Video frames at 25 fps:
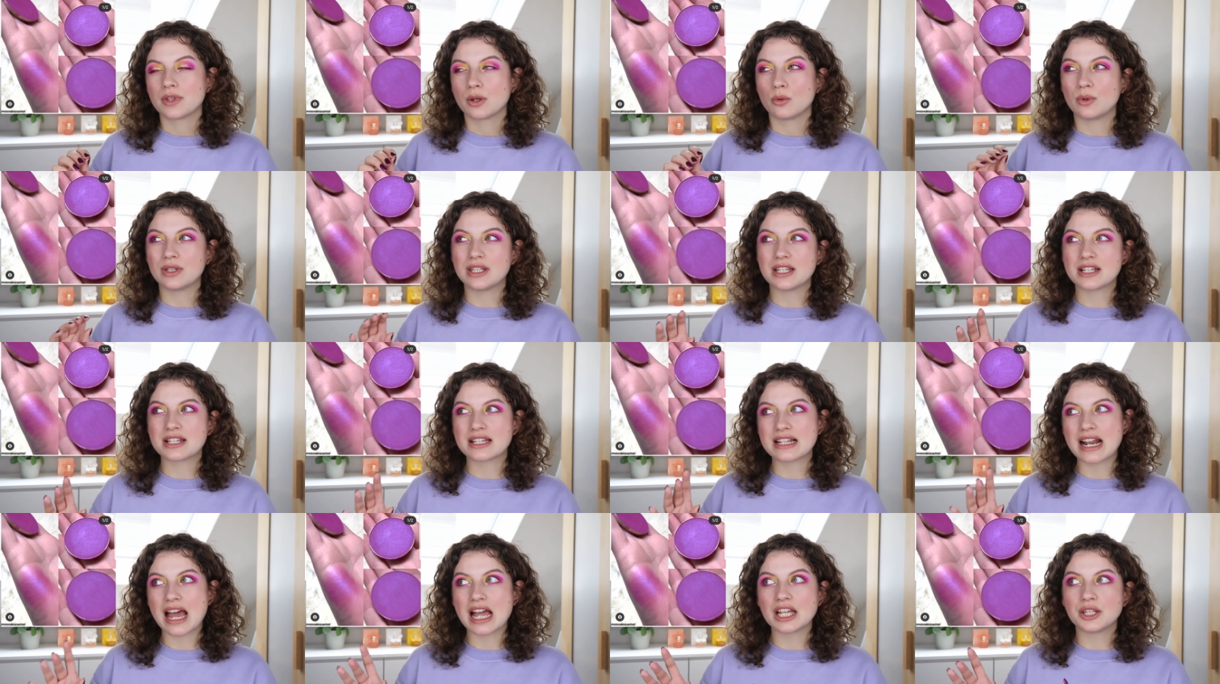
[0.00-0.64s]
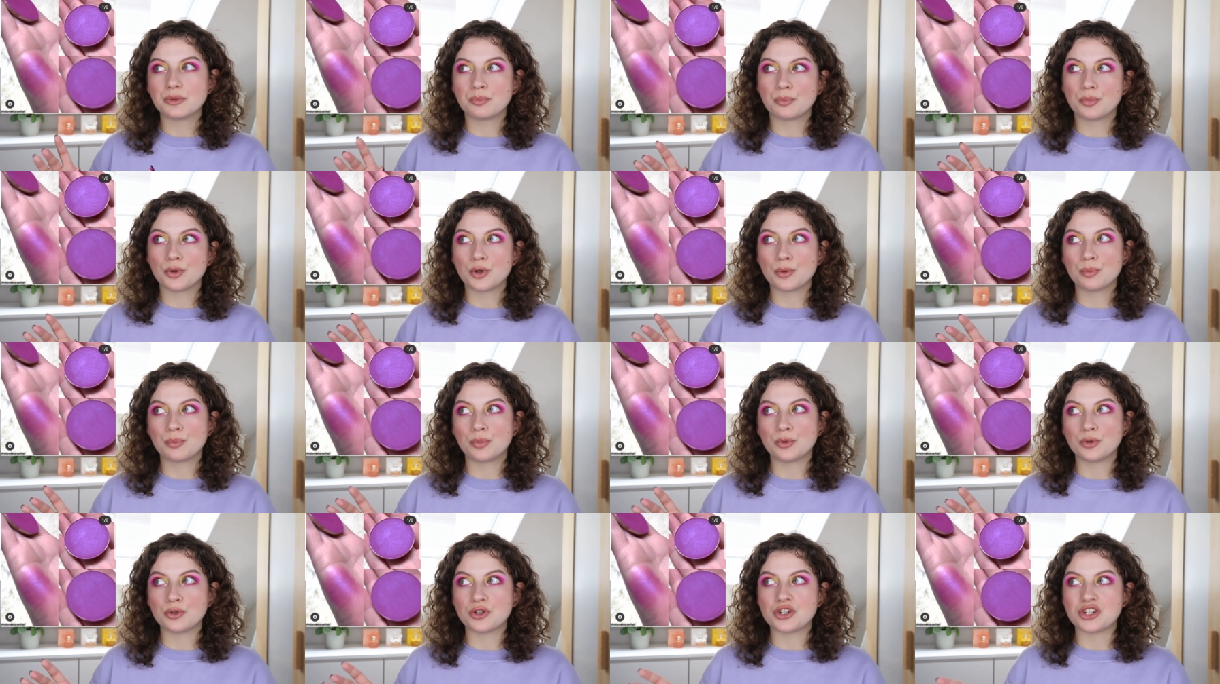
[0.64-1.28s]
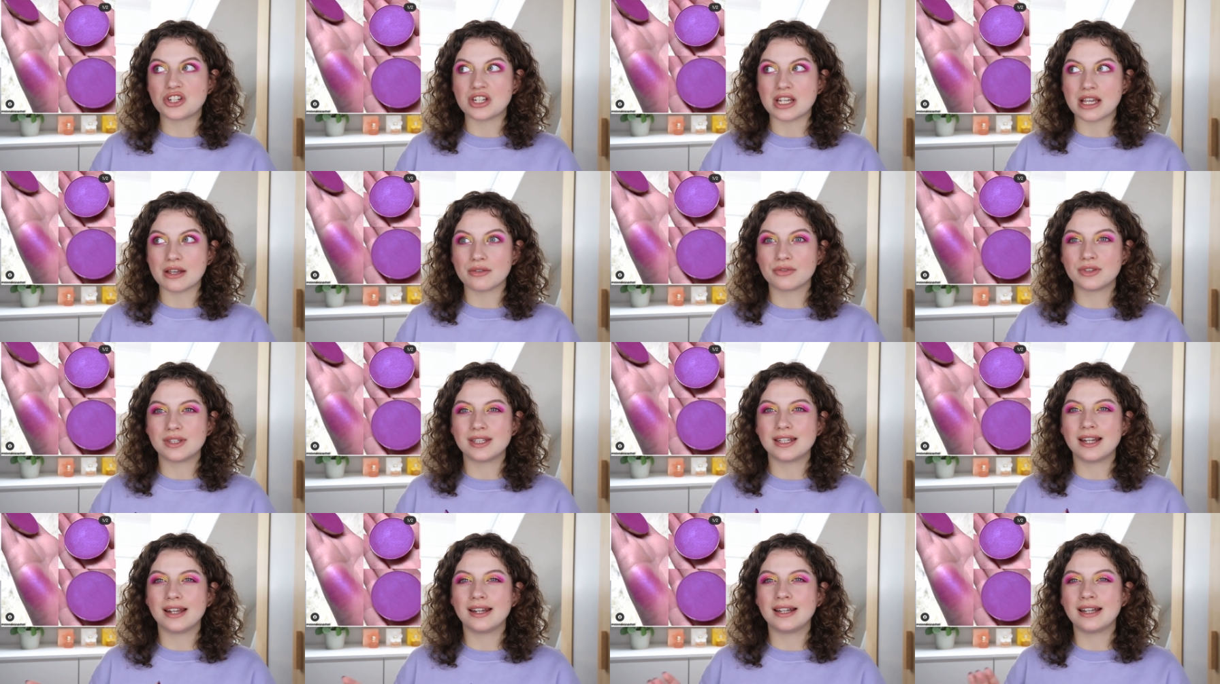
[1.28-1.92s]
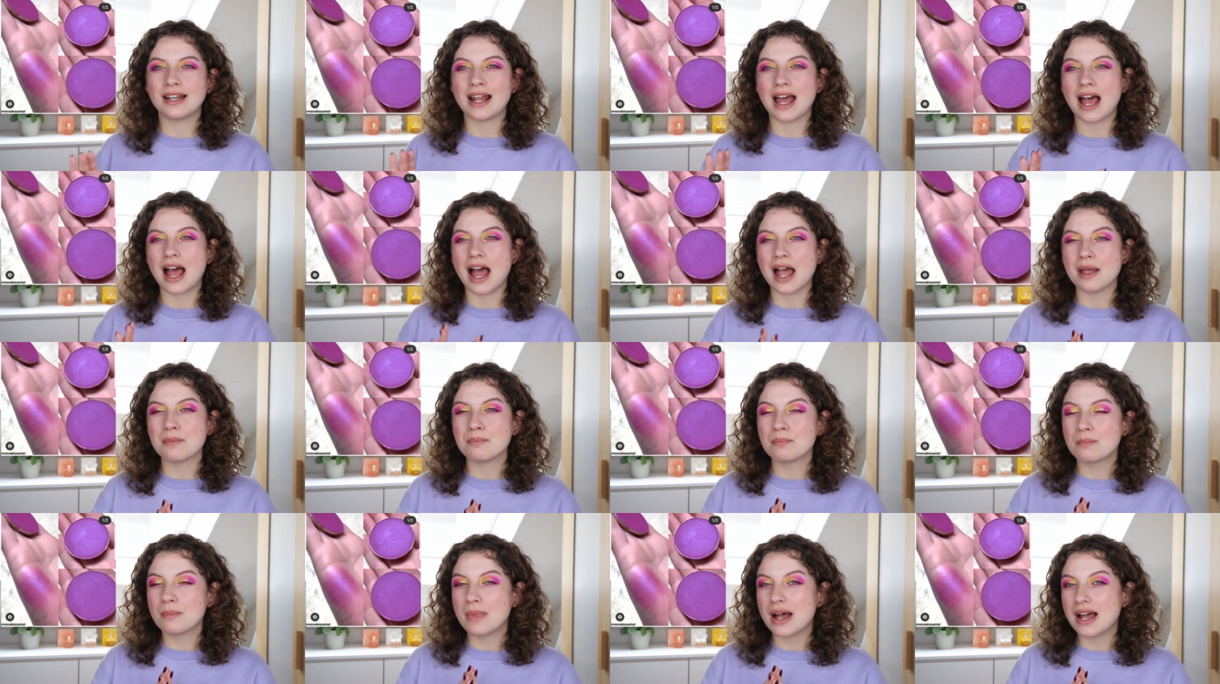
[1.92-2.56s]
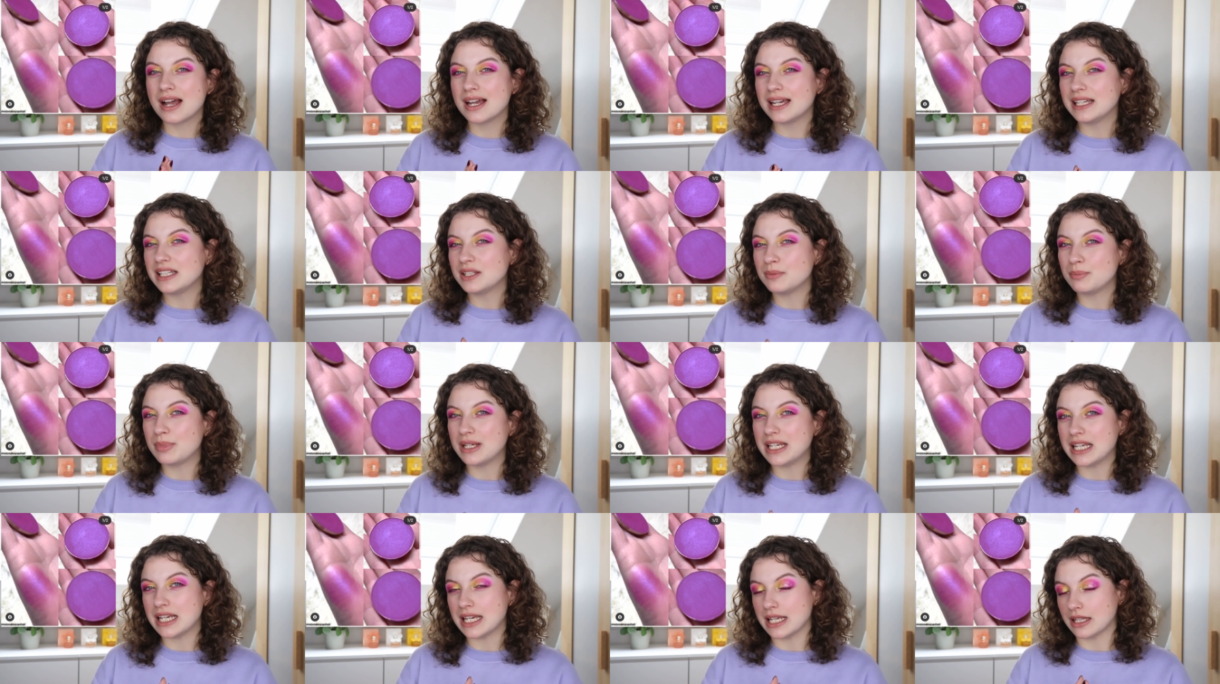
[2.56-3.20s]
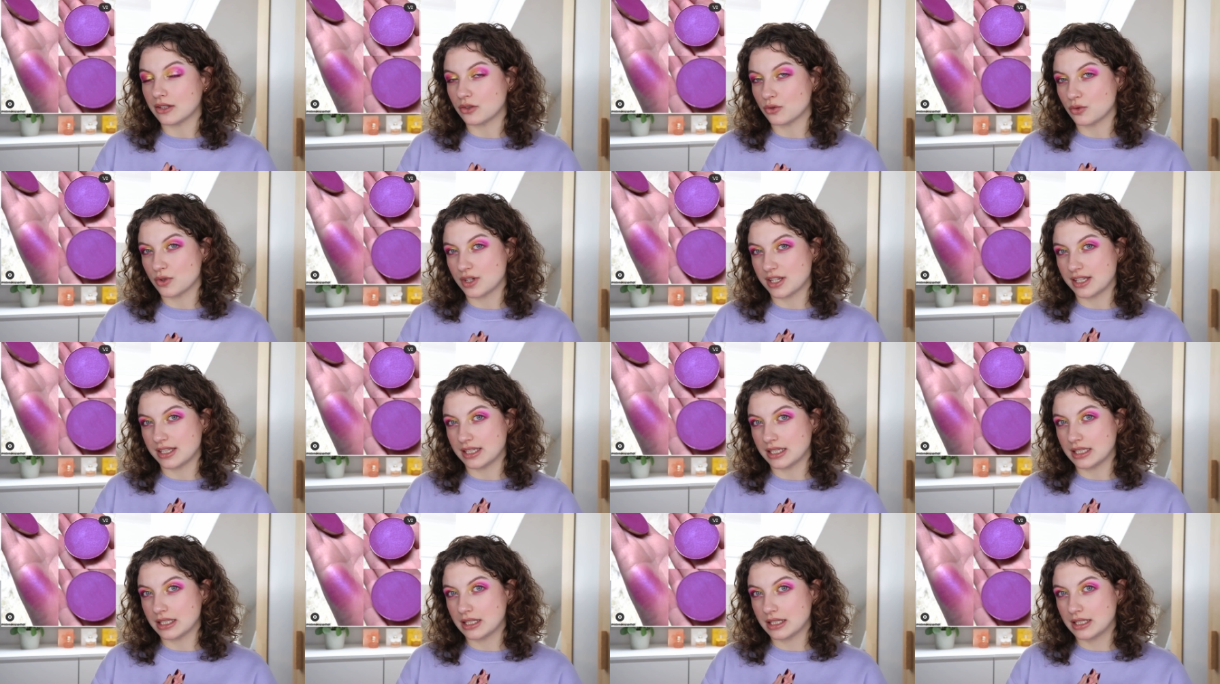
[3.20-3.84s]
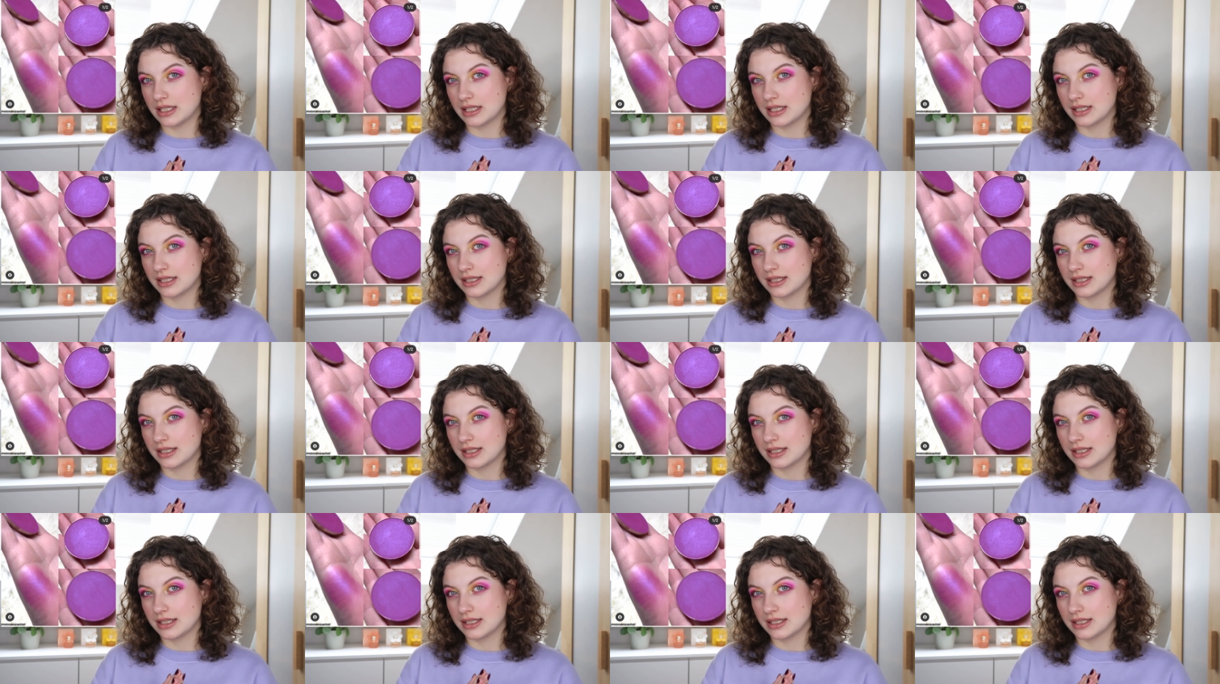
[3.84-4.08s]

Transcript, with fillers: with a slight purple shift then I might be interested